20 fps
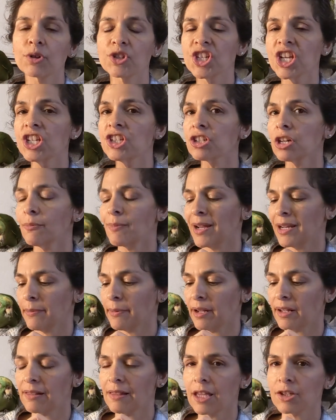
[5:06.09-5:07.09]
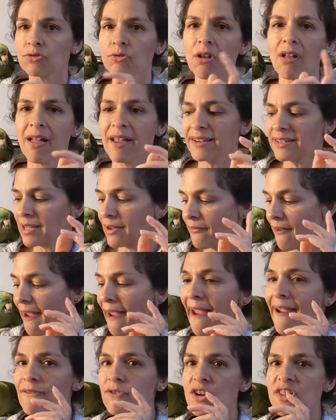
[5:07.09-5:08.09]
We're changing our mind about cholesterol. Eggs have
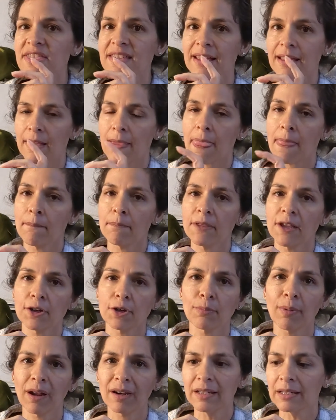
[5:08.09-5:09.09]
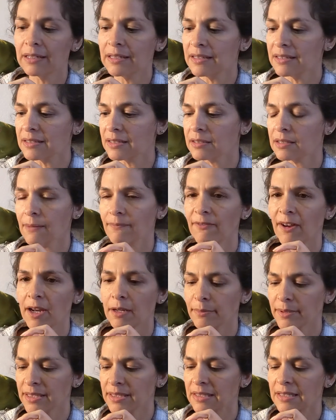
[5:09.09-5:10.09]
everything in them that your body needs except
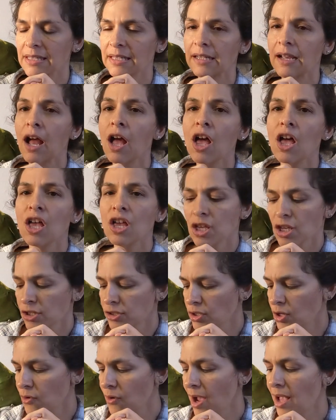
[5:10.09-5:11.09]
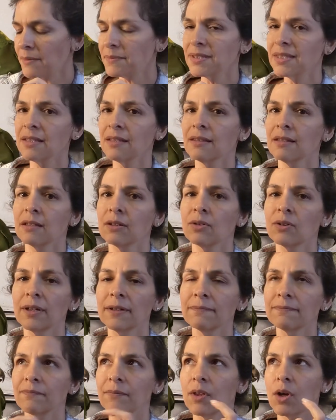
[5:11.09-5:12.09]
vitamin C. So I'm sitting there
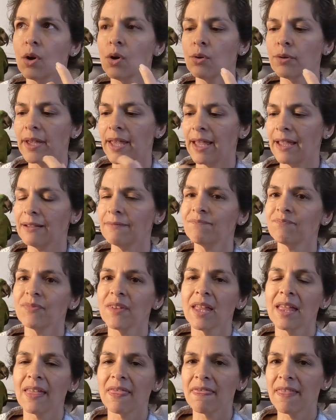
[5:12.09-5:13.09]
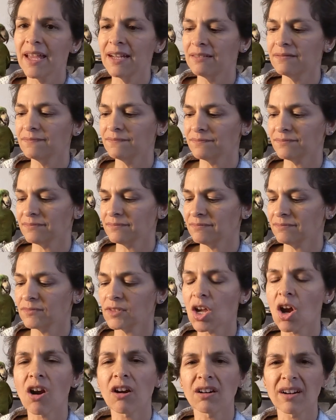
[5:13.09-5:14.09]
going, okay, then
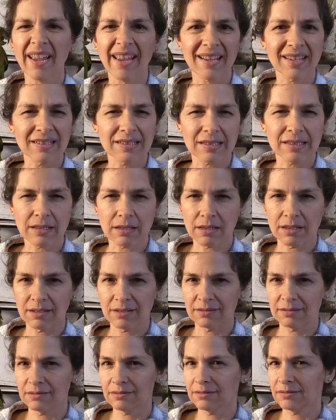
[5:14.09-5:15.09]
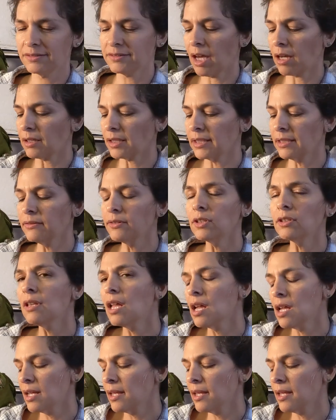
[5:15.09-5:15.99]
are eggs not evil?